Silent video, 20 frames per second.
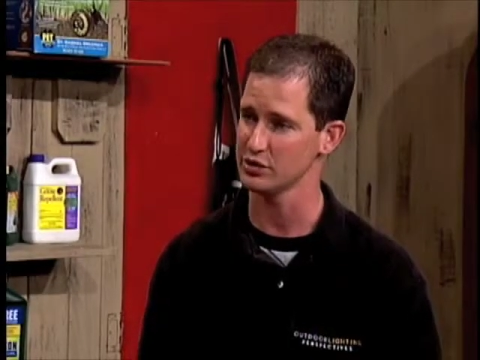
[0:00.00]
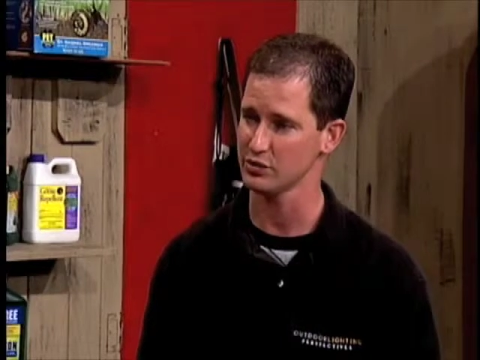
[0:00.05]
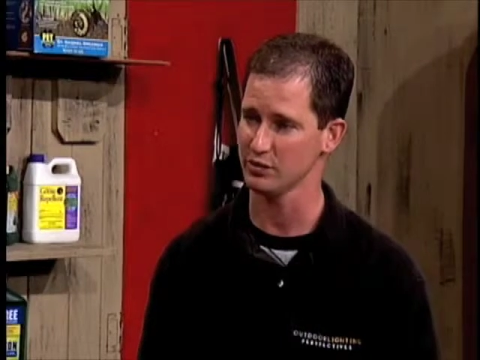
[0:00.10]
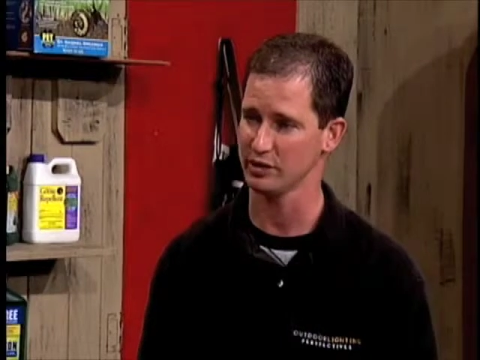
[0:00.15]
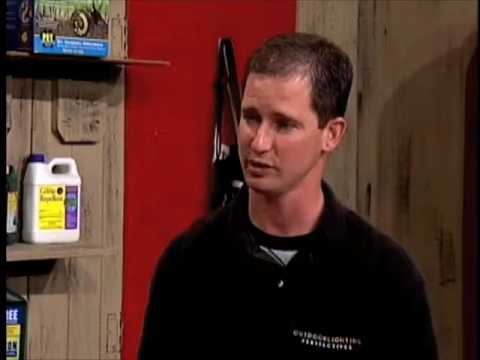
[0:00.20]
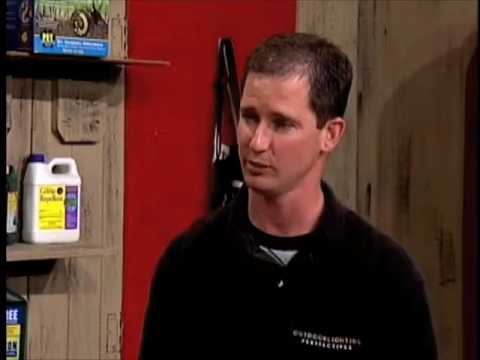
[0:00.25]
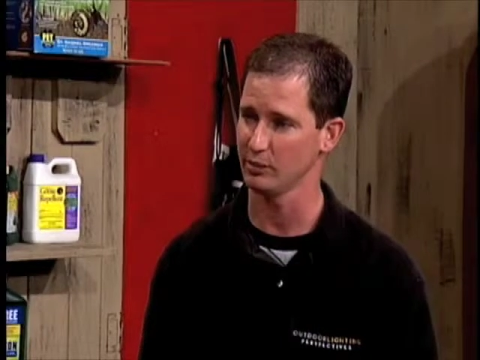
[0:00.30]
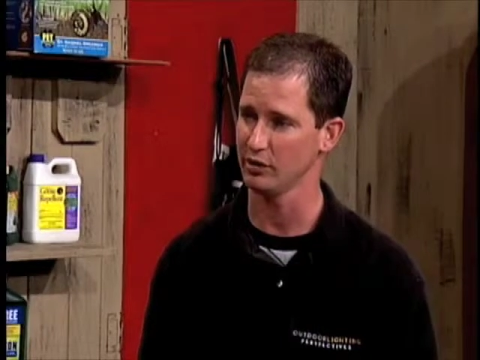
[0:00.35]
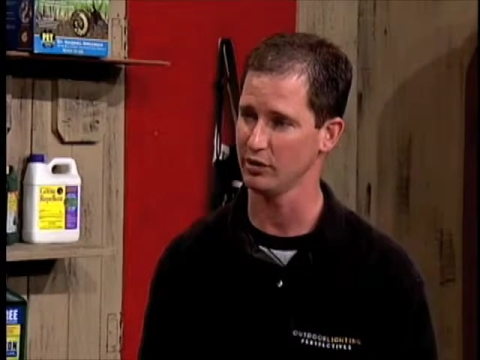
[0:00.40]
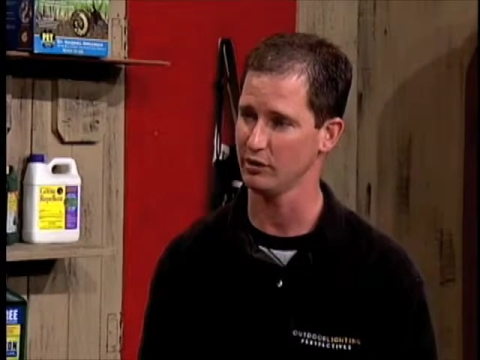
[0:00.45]

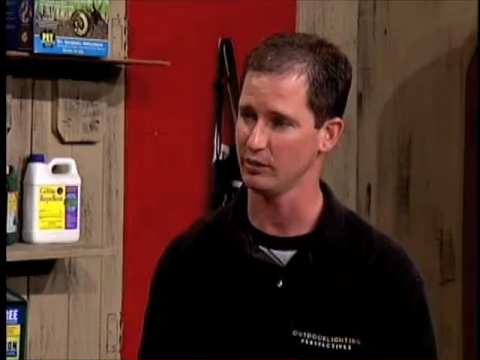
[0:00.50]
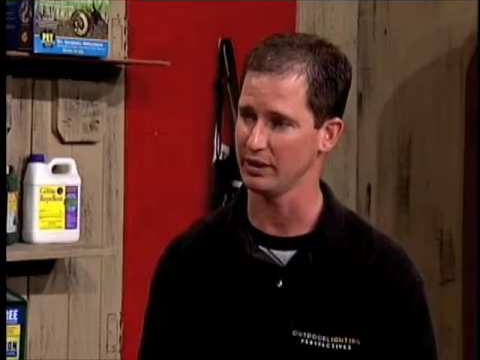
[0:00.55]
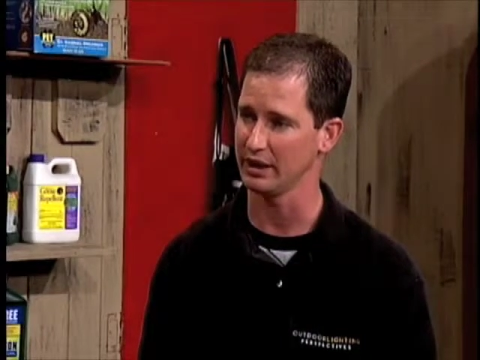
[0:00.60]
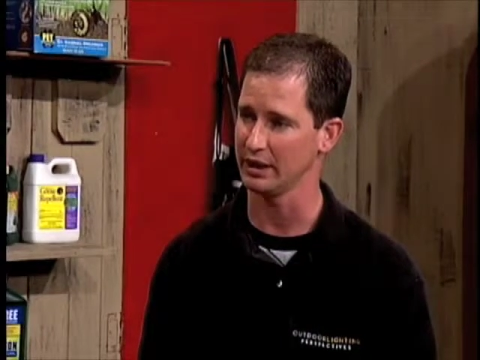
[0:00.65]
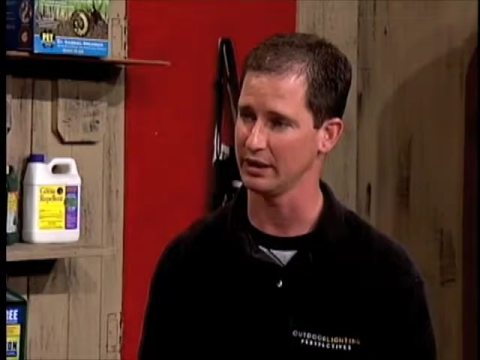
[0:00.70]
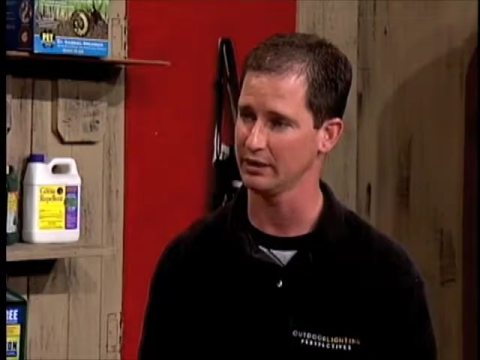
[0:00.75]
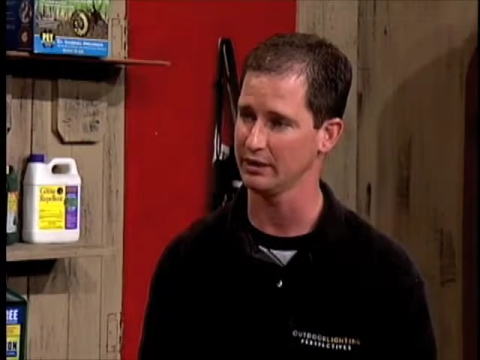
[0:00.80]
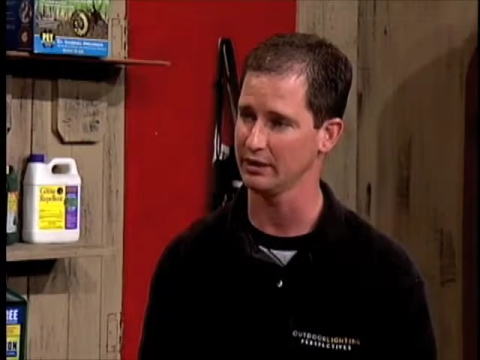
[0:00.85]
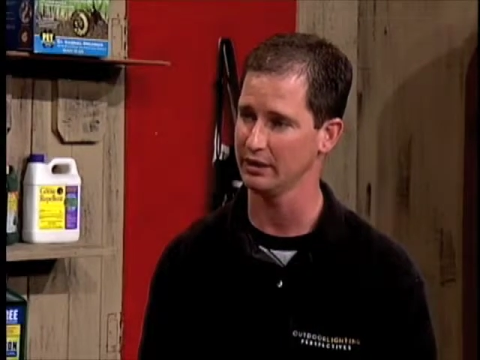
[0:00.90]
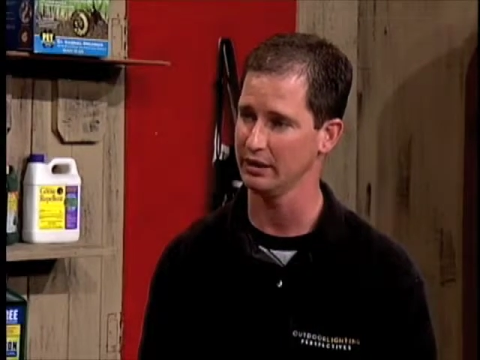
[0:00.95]
treat a bird
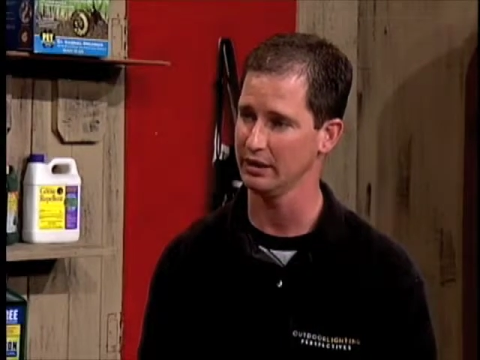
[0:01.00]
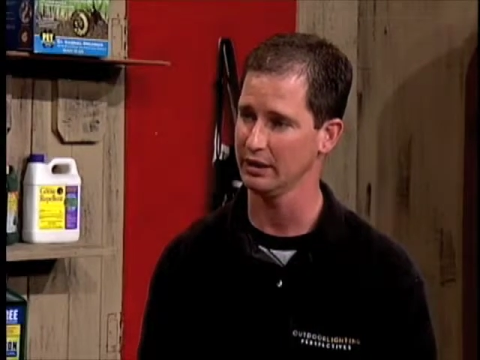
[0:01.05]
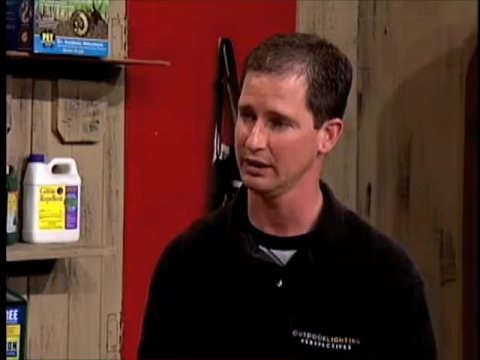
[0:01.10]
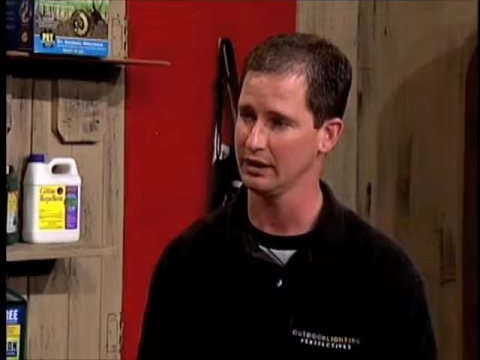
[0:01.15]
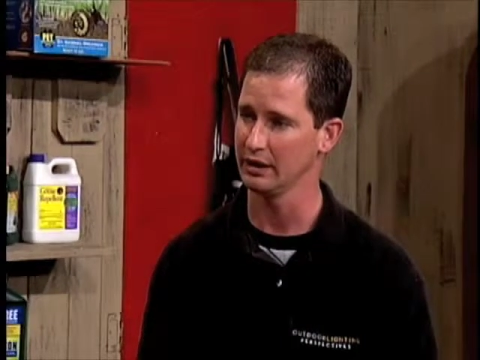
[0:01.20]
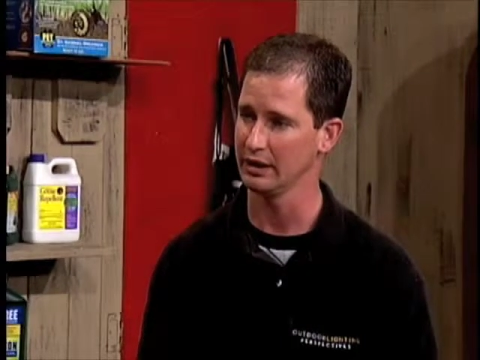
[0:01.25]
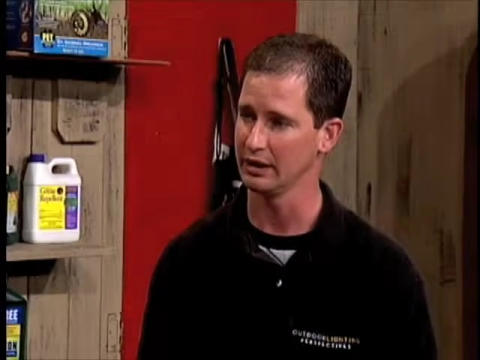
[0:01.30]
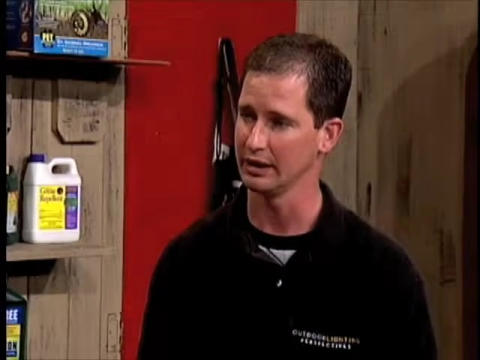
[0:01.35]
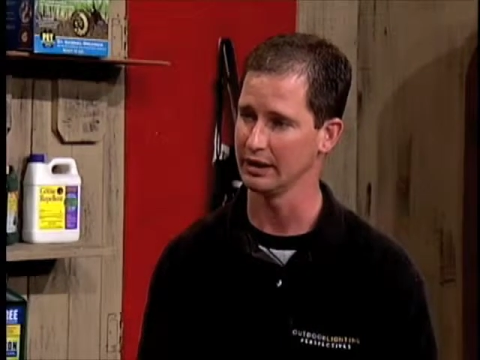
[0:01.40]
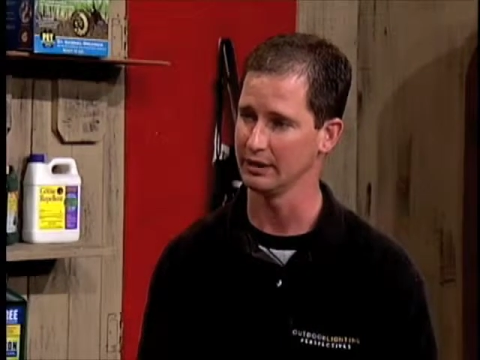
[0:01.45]
bath.
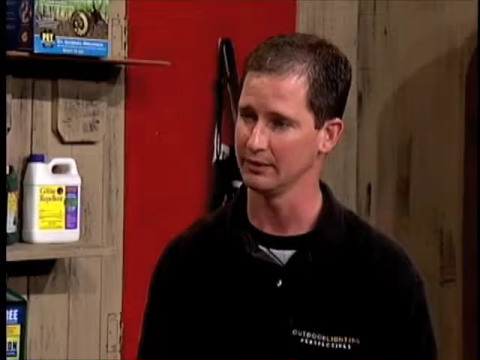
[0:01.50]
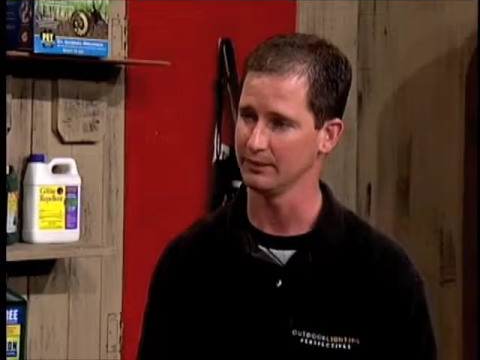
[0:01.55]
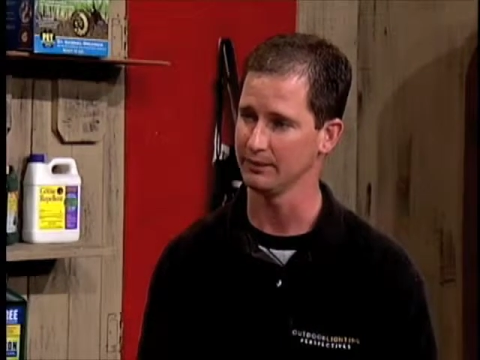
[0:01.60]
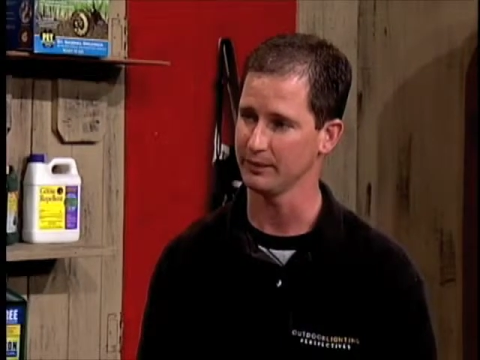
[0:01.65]
Um,